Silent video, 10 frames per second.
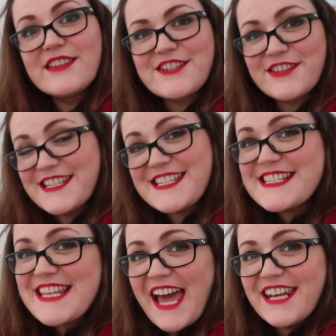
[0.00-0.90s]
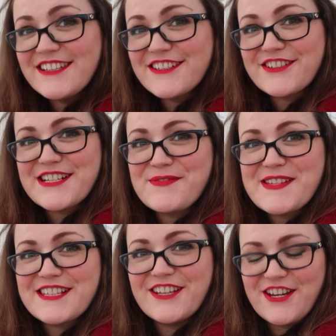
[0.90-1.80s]
So this is kind of the
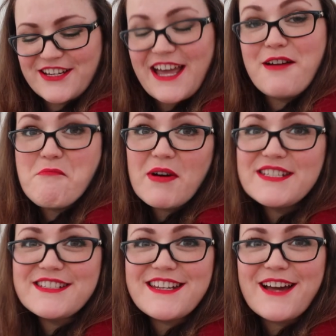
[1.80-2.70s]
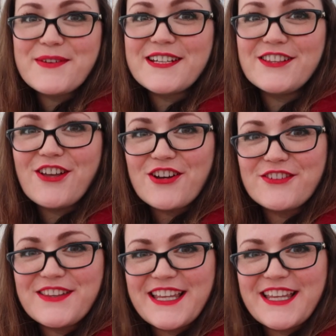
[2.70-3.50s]
Christmas look. I'm bundled up in a lot of